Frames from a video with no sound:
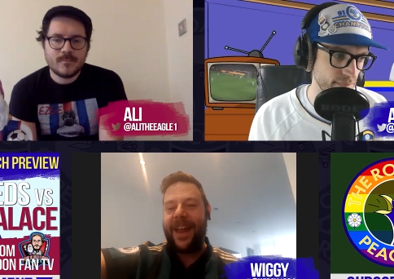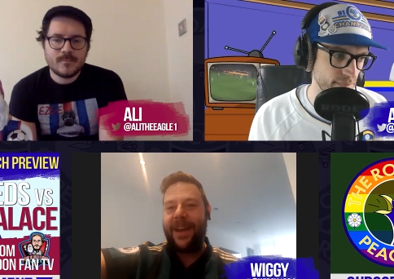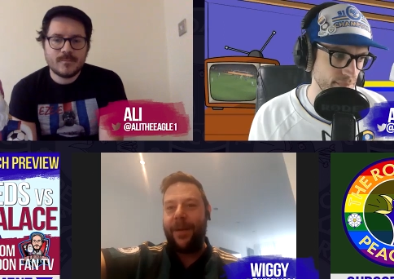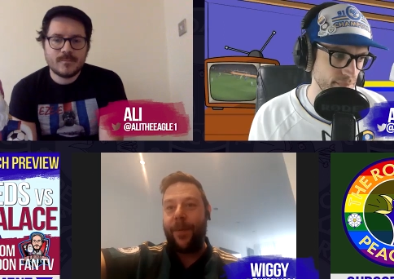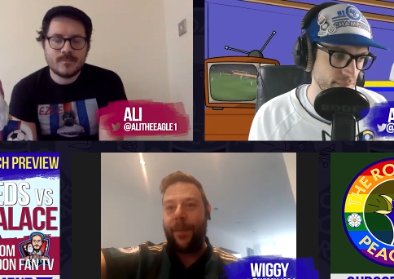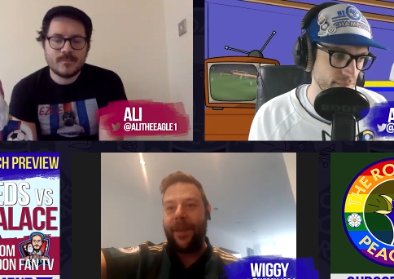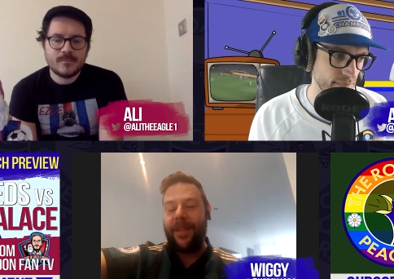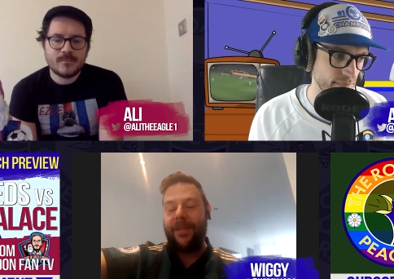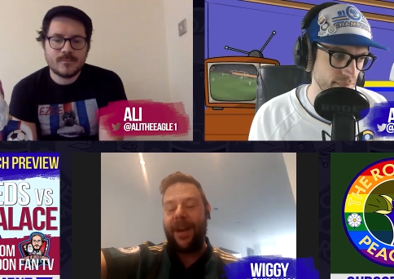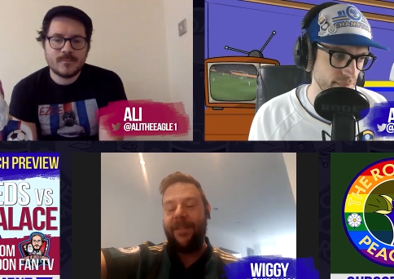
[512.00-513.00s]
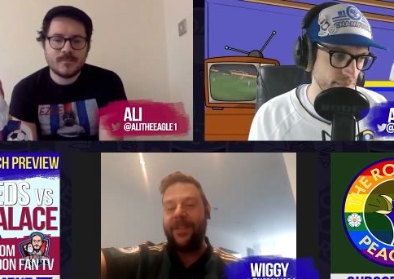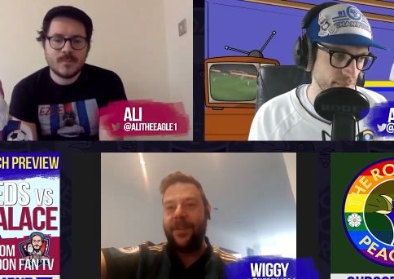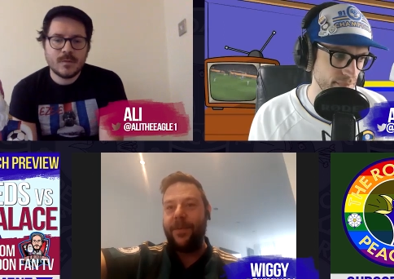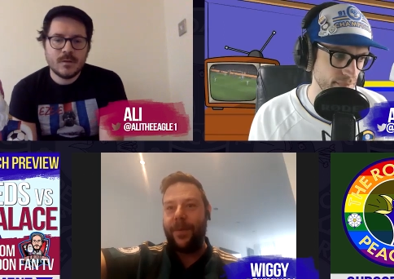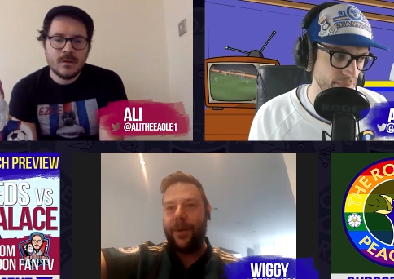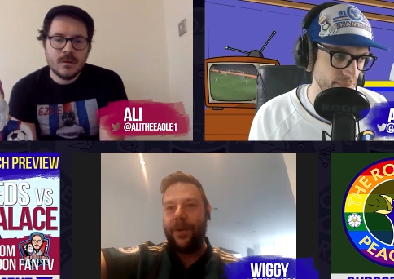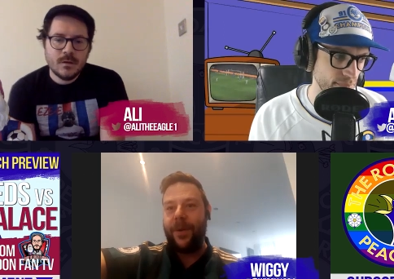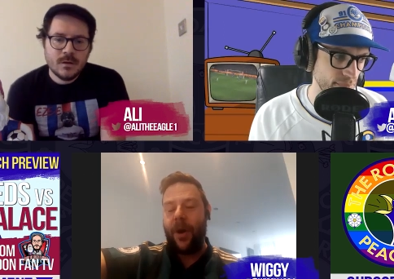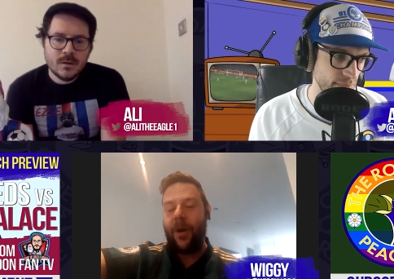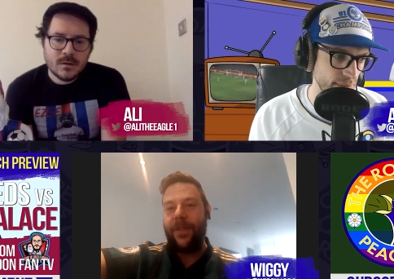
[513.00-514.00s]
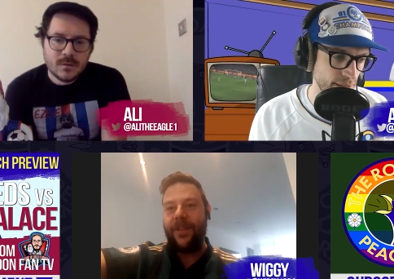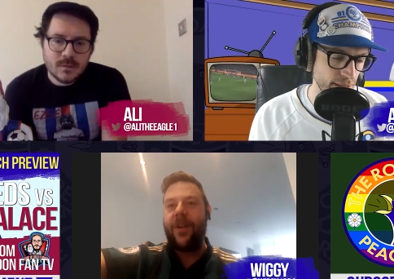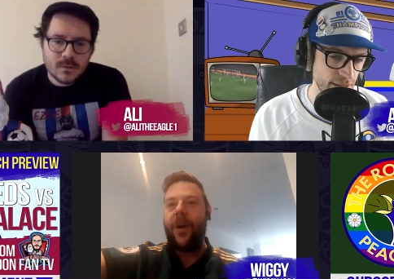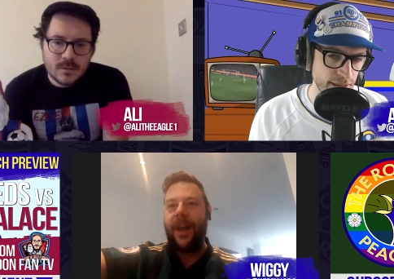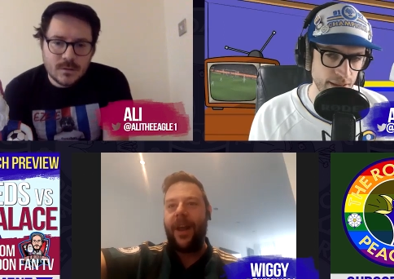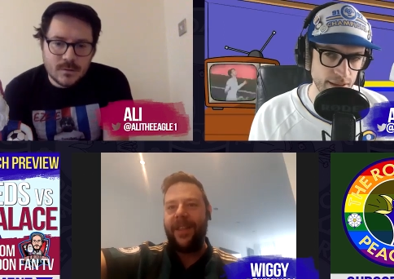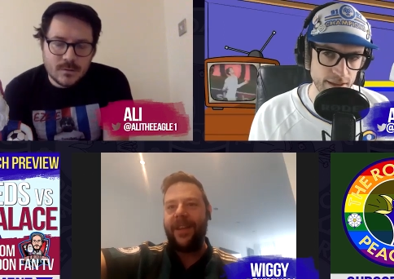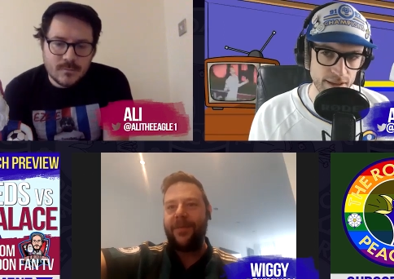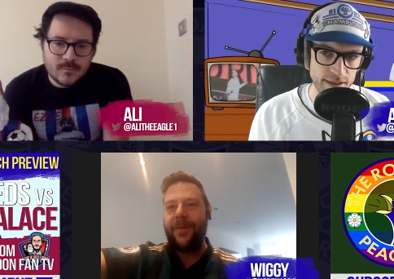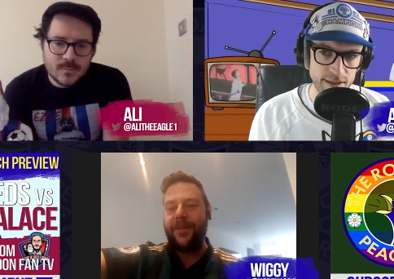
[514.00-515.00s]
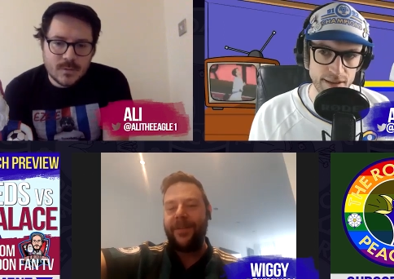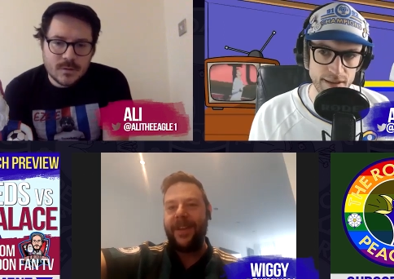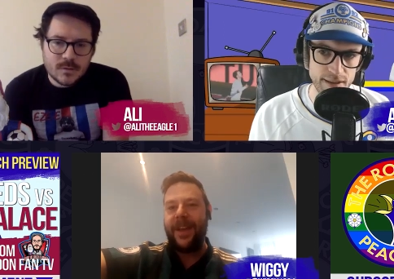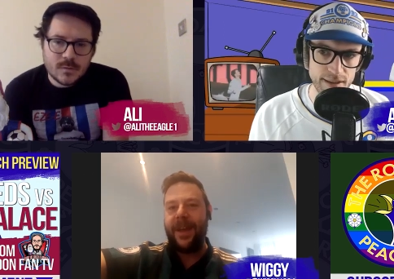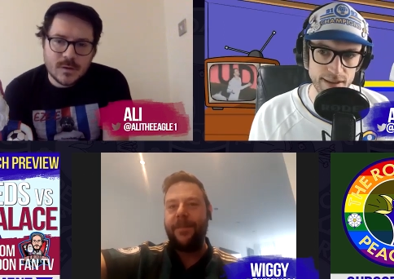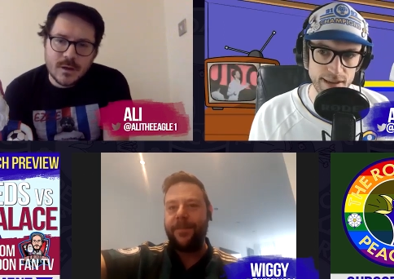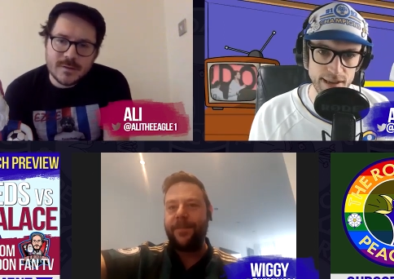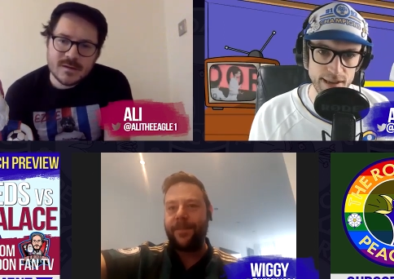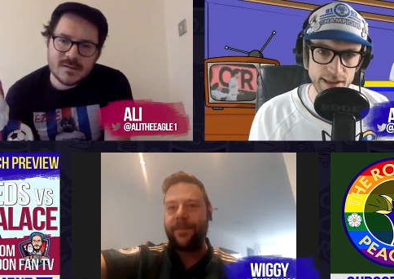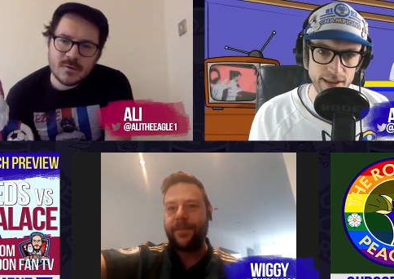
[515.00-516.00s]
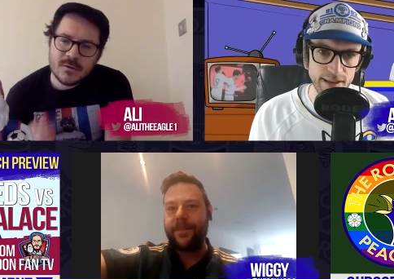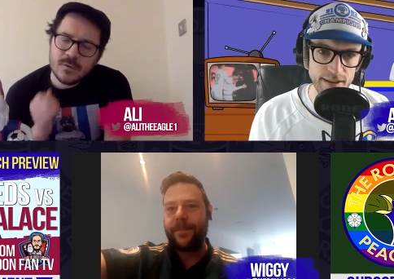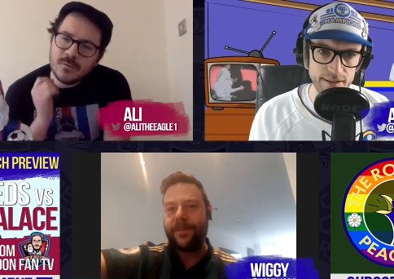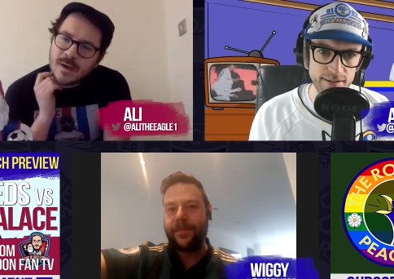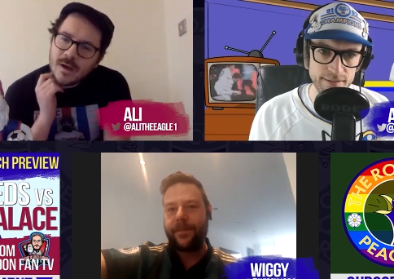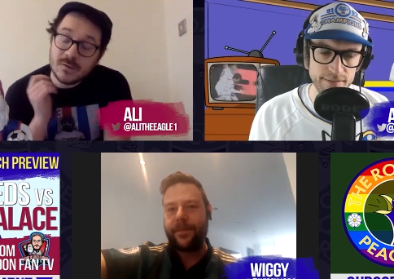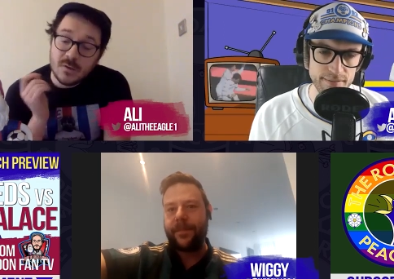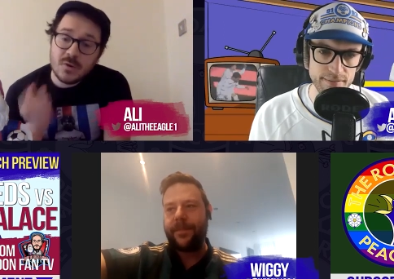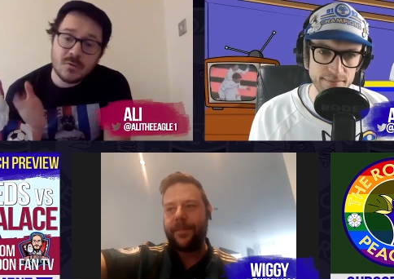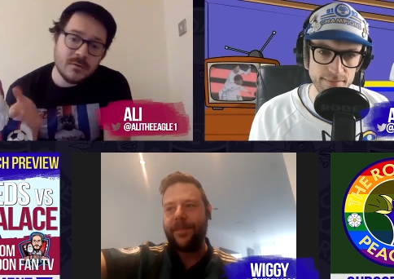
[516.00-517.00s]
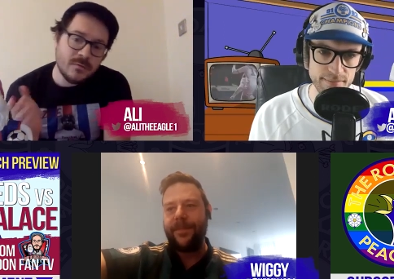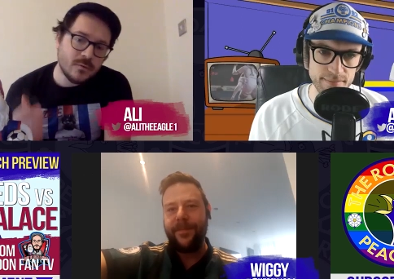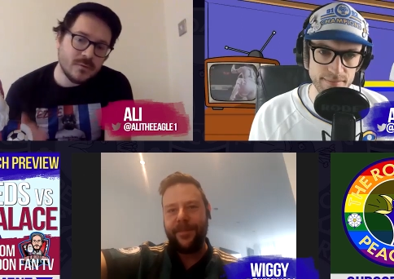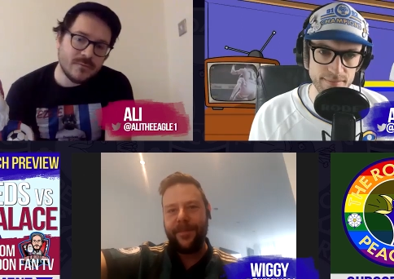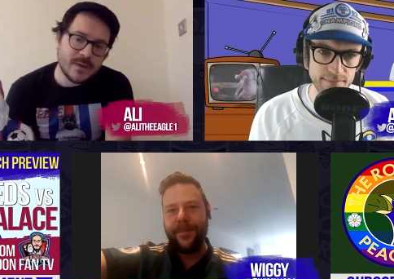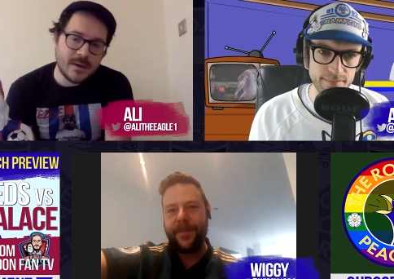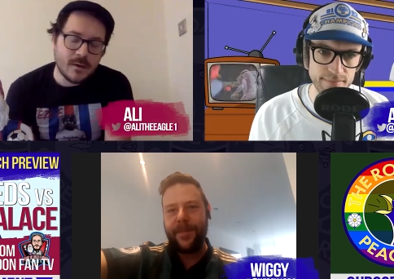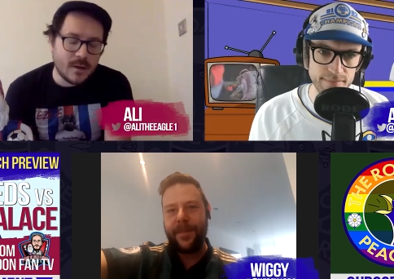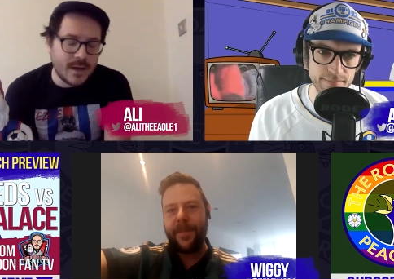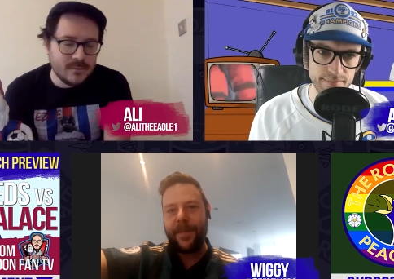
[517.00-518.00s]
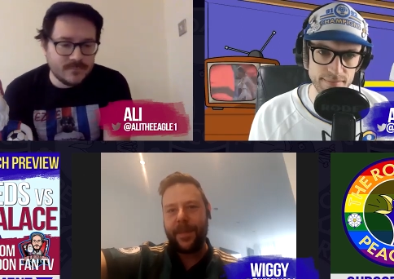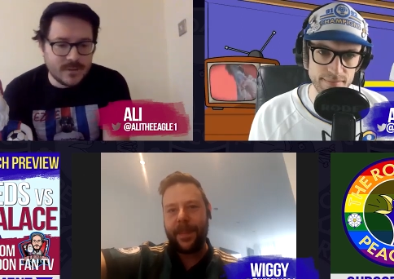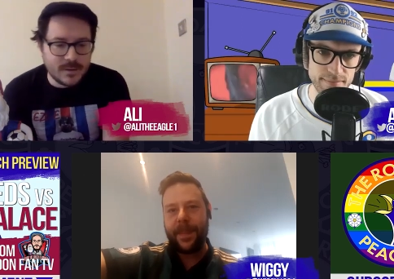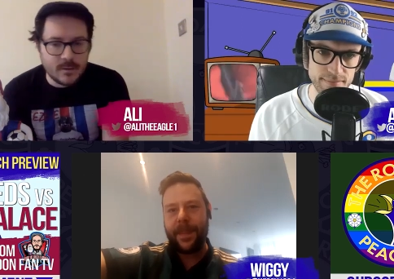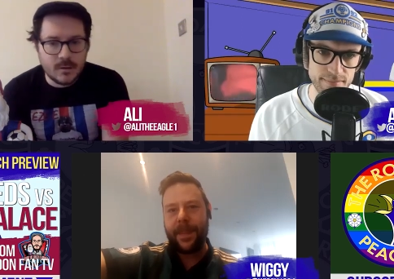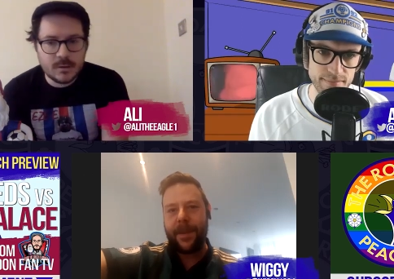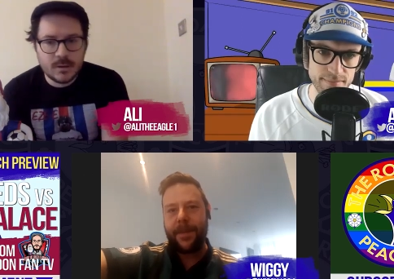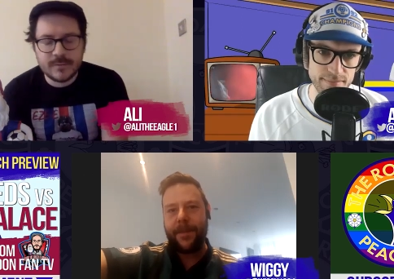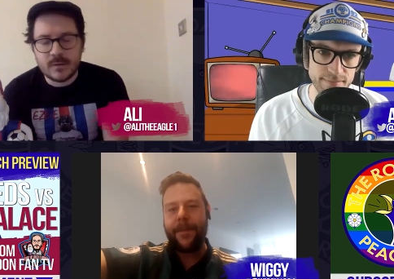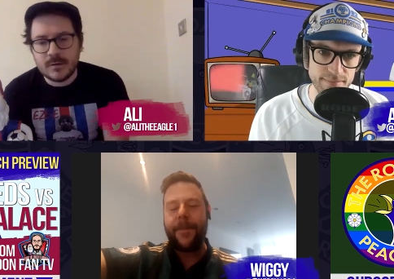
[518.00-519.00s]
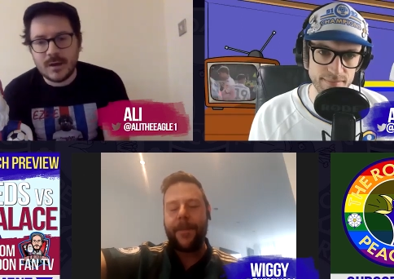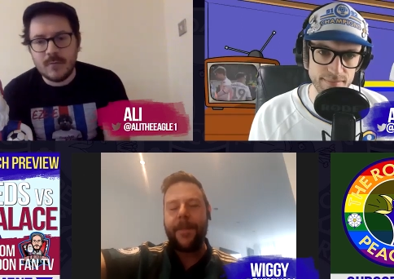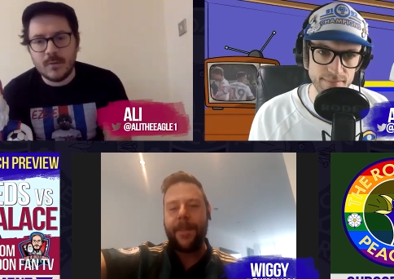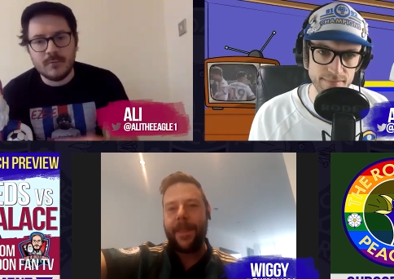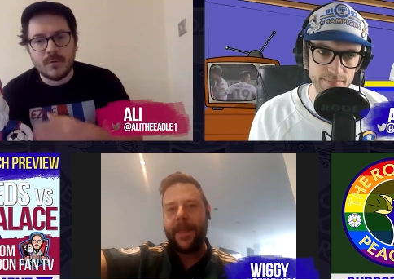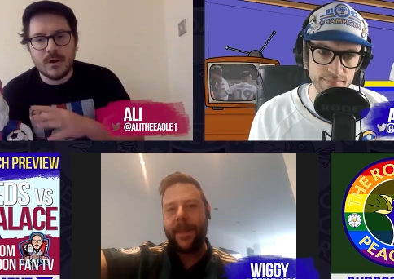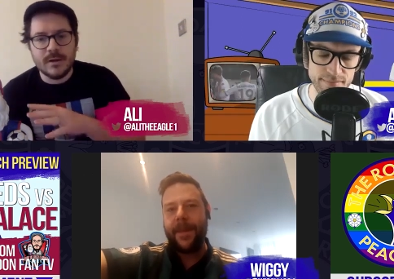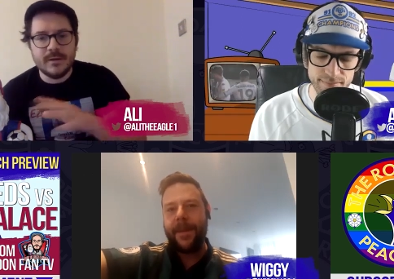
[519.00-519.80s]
Speaker 1: end it was probably the right result, but not the scoreline, that's what I would say.
Speaker 2: Disagree with you on that. I do agree with you on the V A R. I hate V A R. I don't know how Mike